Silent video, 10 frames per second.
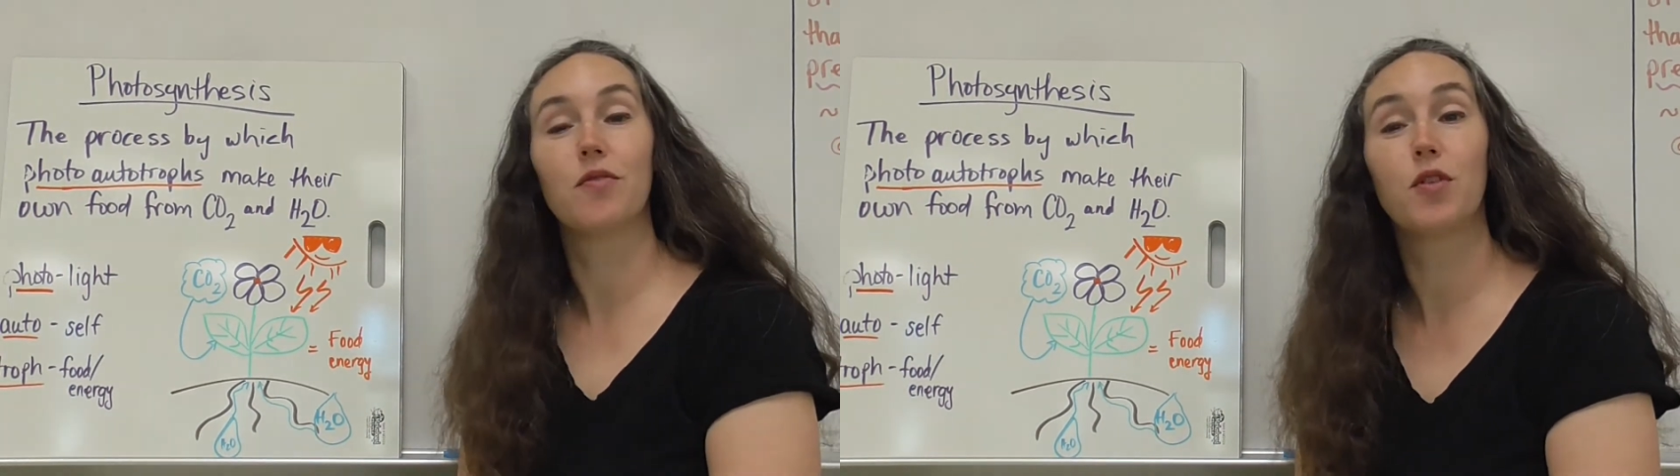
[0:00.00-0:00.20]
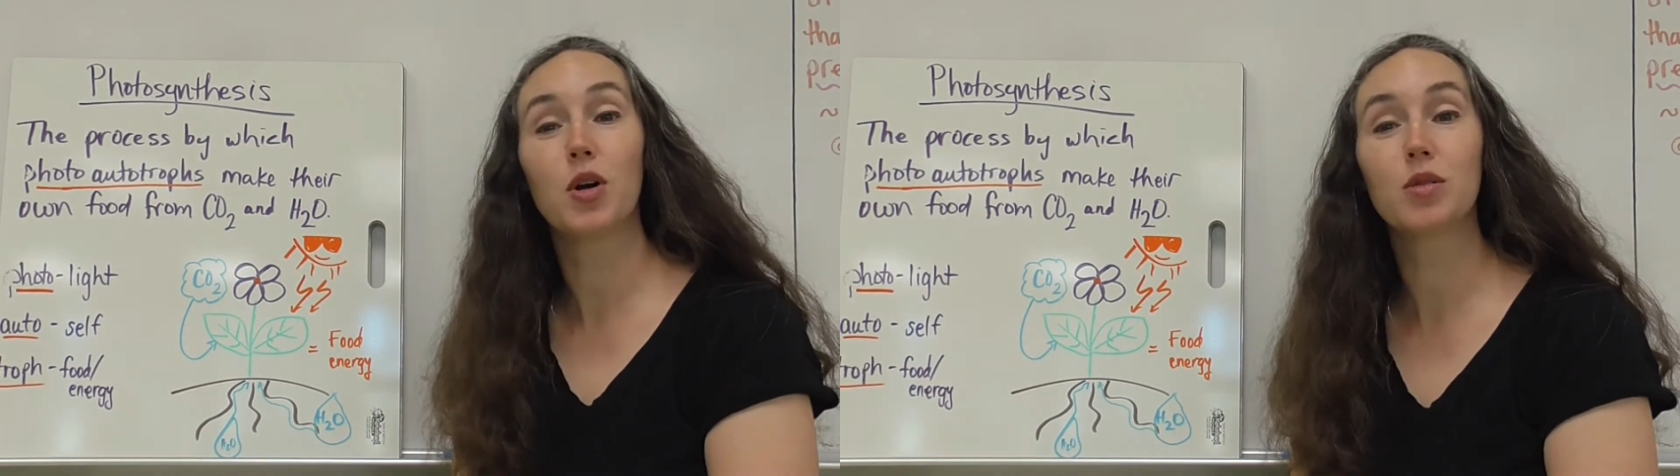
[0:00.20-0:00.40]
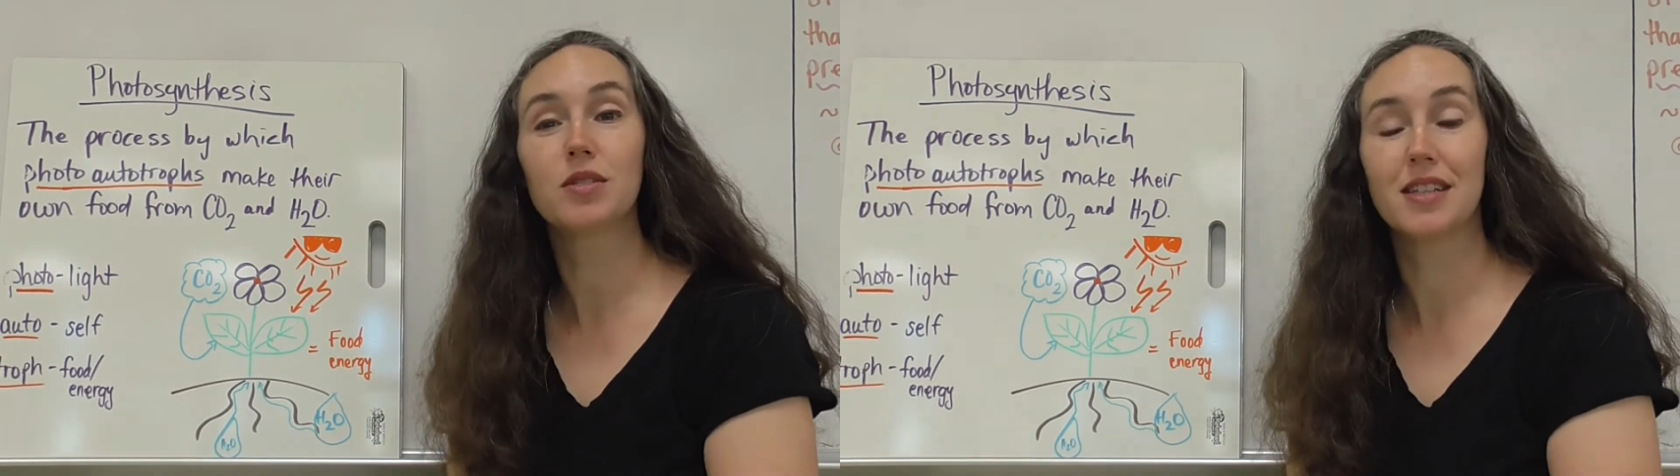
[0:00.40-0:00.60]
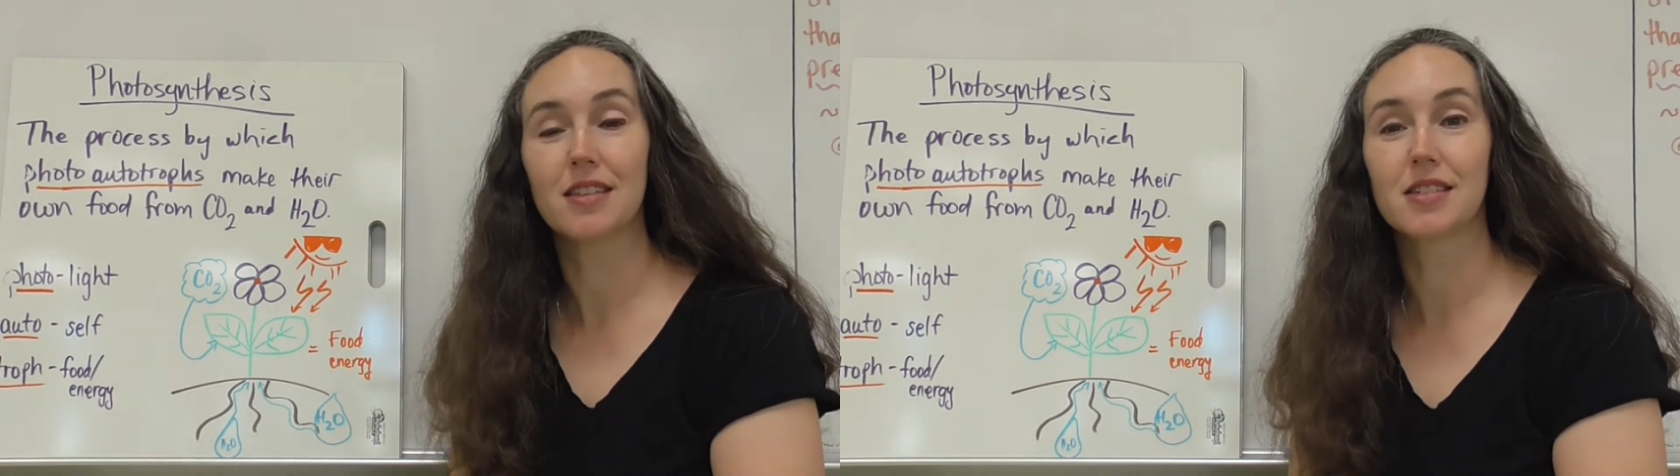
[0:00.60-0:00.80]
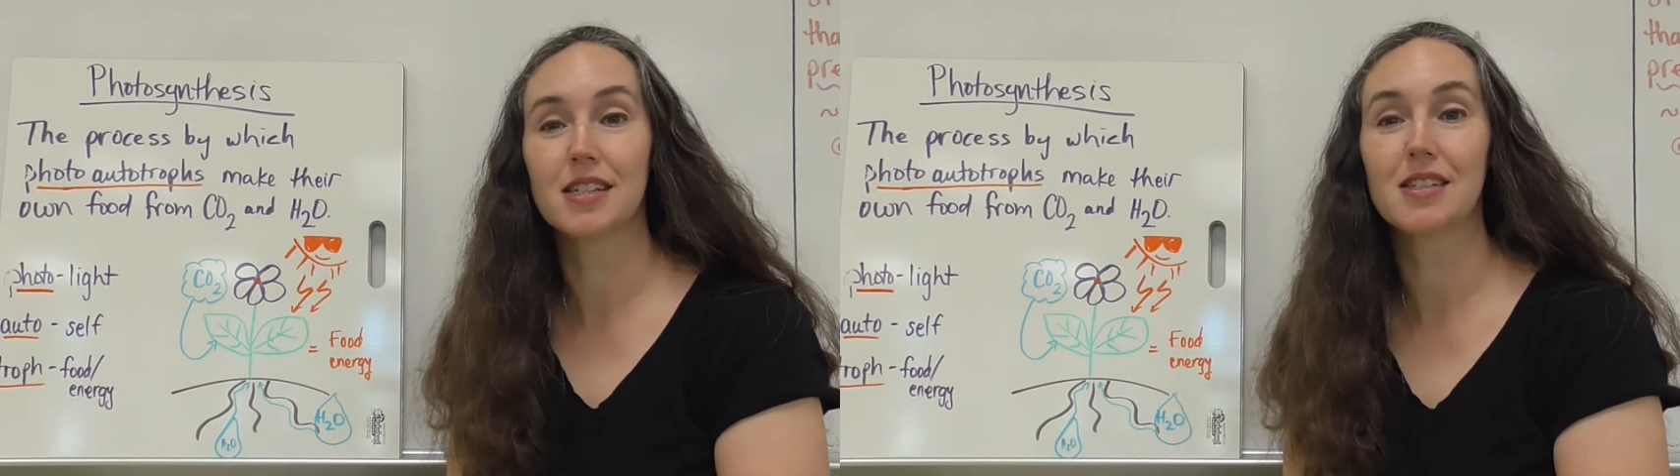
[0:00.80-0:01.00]

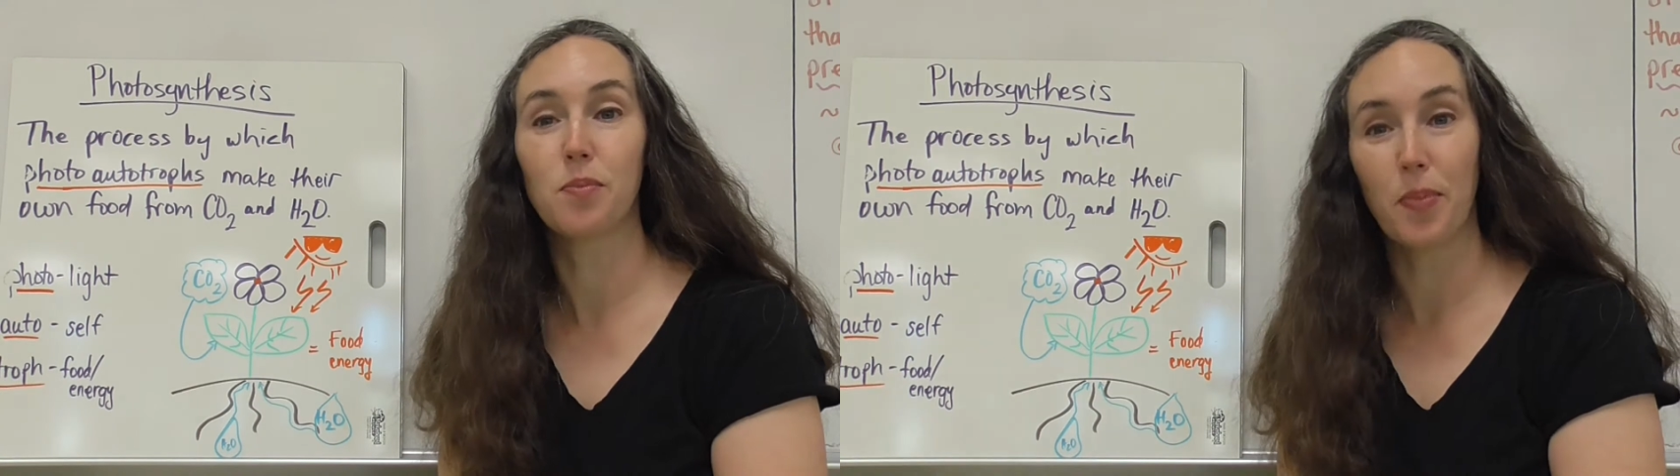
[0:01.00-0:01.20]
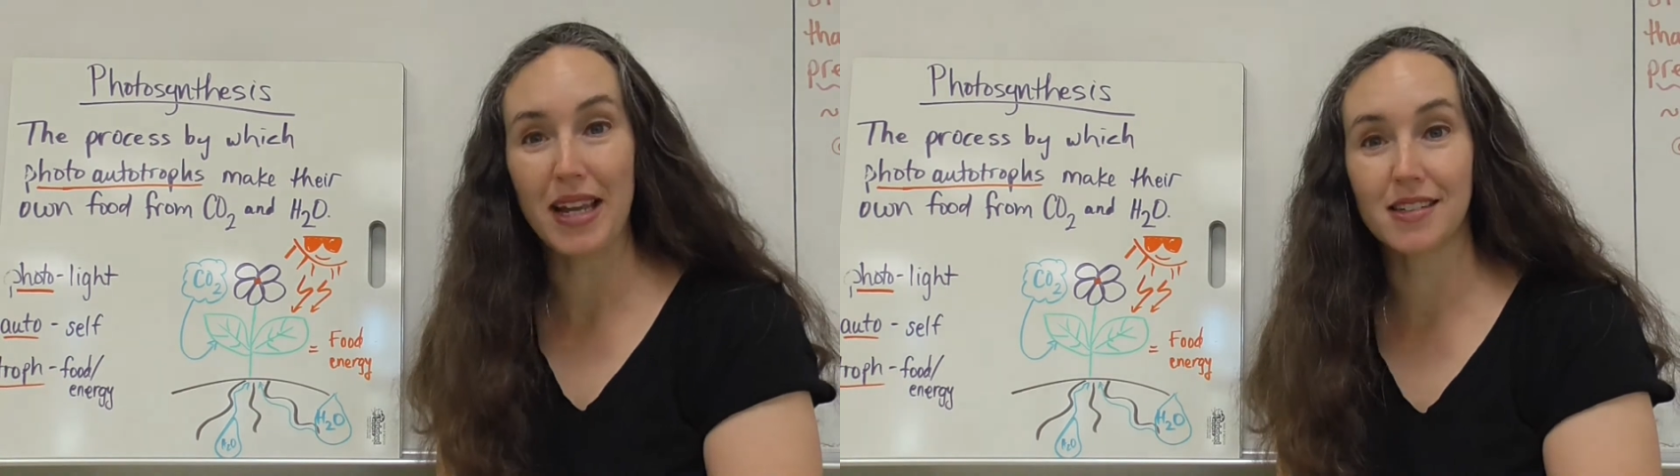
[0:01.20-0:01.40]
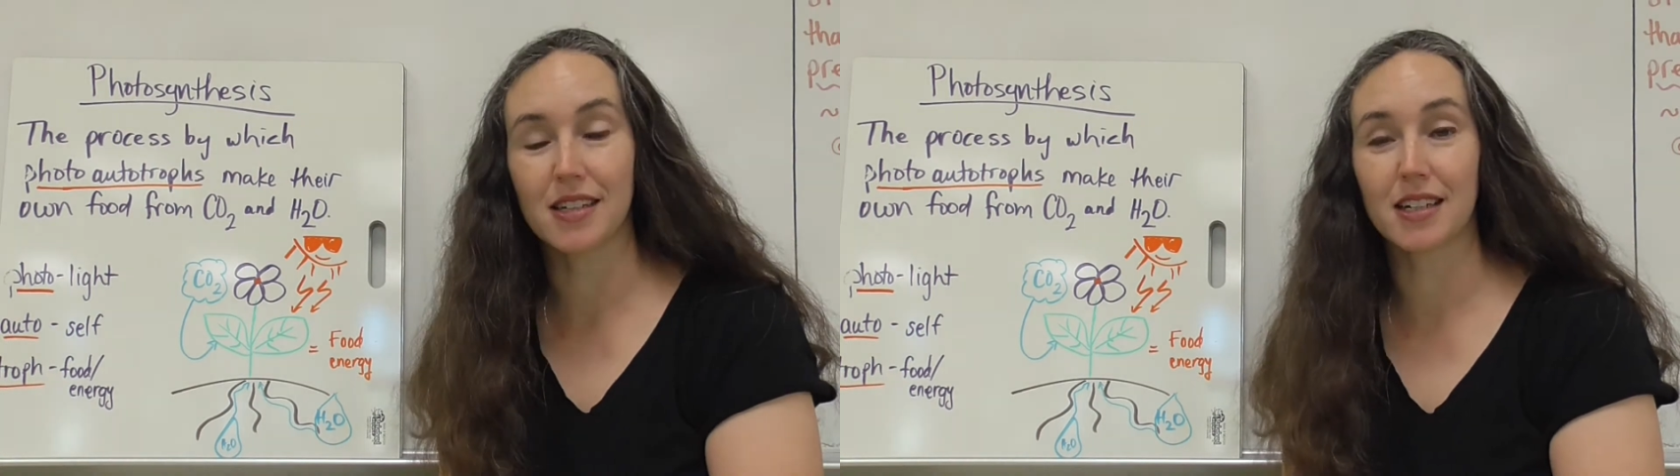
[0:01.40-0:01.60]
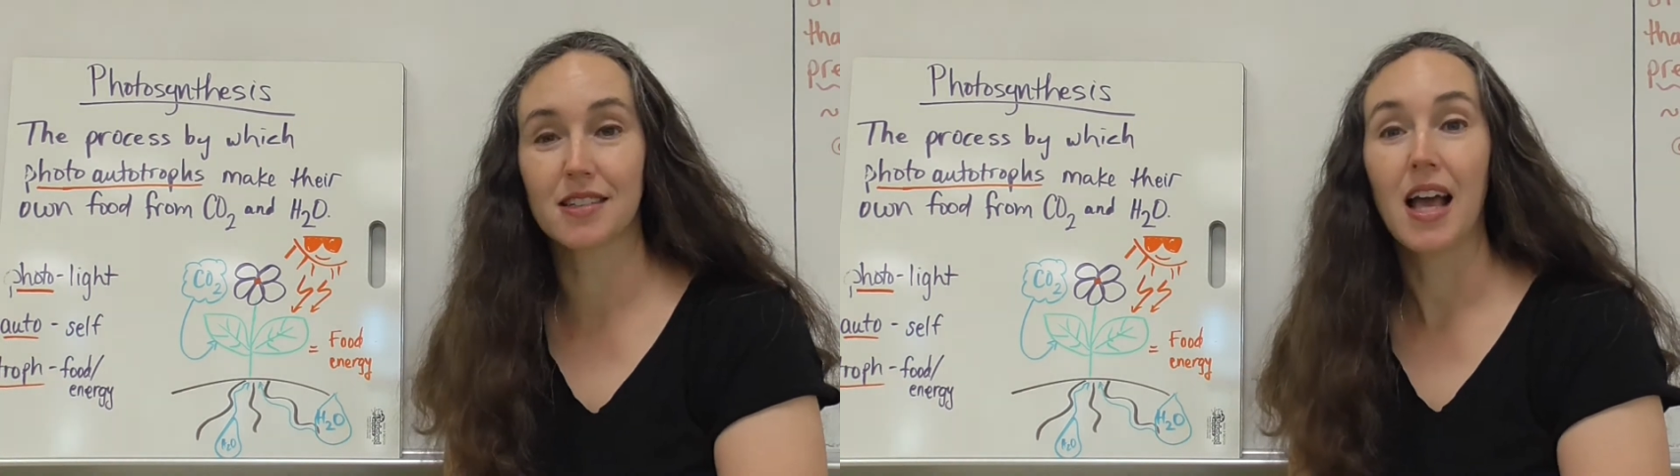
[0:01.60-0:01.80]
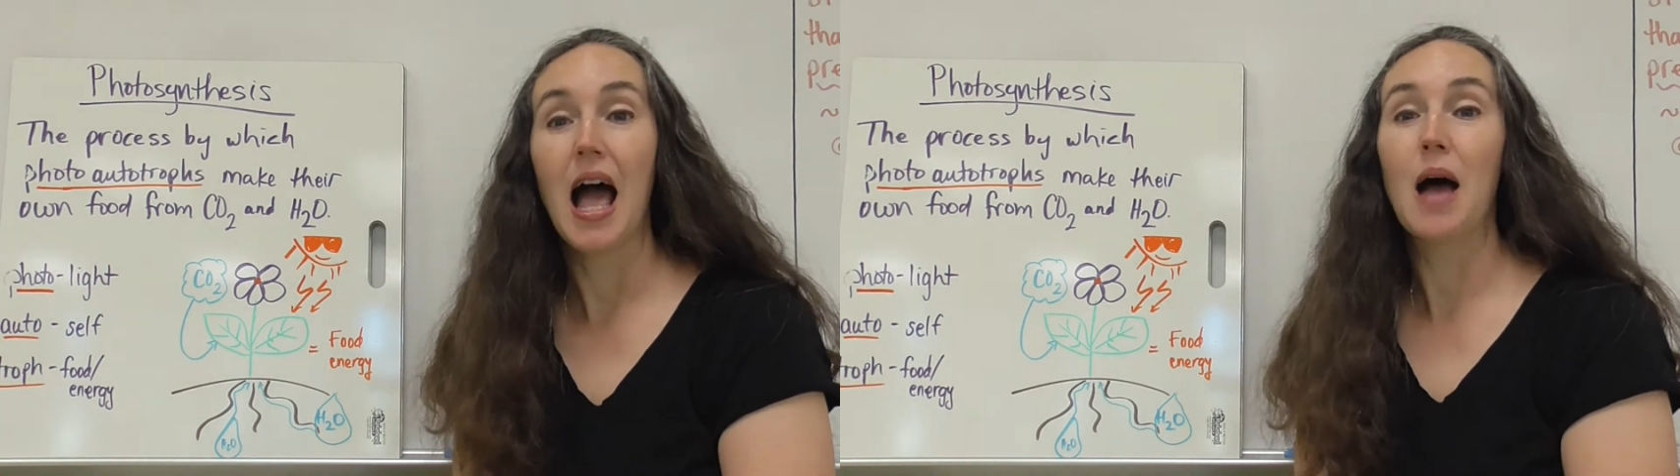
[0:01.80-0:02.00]
photosynthesis basics.